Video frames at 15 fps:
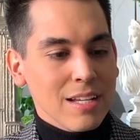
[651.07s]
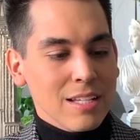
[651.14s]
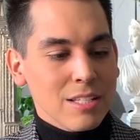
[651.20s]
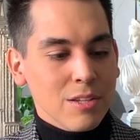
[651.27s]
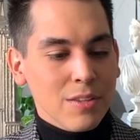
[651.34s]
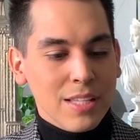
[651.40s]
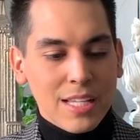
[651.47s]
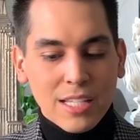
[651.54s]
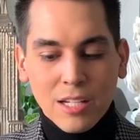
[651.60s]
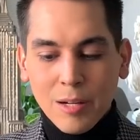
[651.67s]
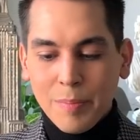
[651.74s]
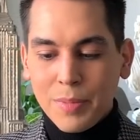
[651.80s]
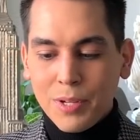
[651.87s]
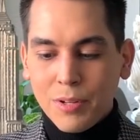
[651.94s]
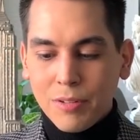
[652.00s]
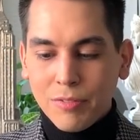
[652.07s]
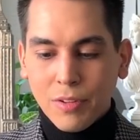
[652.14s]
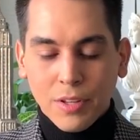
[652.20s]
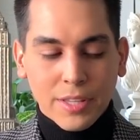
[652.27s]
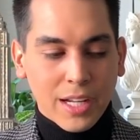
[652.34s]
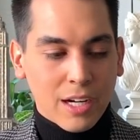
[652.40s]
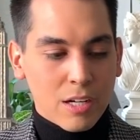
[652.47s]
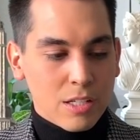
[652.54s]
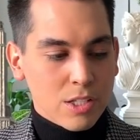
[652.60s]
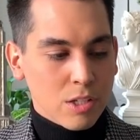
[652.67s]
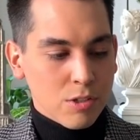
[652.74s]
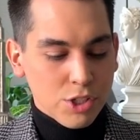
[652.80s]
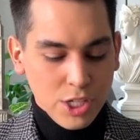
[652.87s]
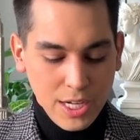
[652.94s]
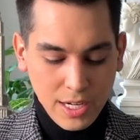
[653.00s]
So these are beautiful. They're, so
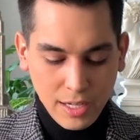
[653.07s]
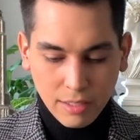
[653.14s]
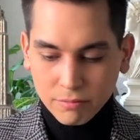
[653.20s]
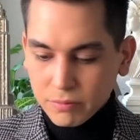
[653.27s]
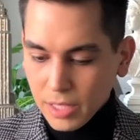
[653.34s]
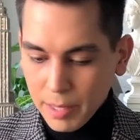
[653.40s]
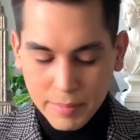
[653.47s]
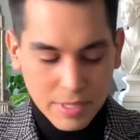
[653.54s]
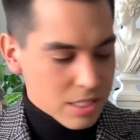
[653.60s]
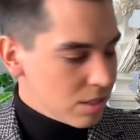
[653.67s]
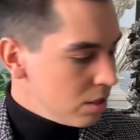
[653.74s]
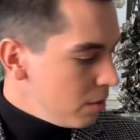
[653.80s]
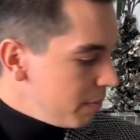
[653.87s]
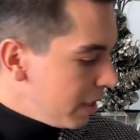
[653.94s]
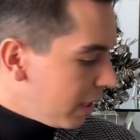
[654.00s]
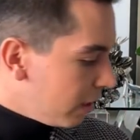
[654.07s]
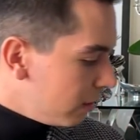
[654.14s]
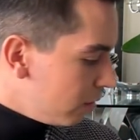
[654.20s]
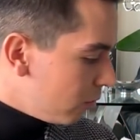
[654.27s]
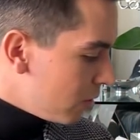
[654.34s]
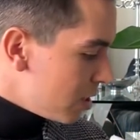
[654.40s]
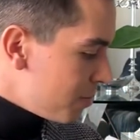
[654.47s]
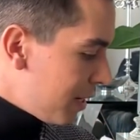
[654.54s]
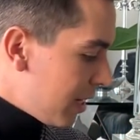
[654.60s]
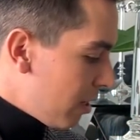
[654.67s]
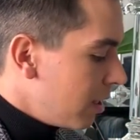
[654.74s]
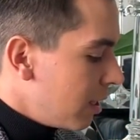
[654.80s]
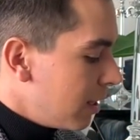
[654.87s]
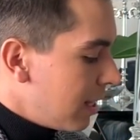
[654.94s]
she, I'm assuming, where's my note?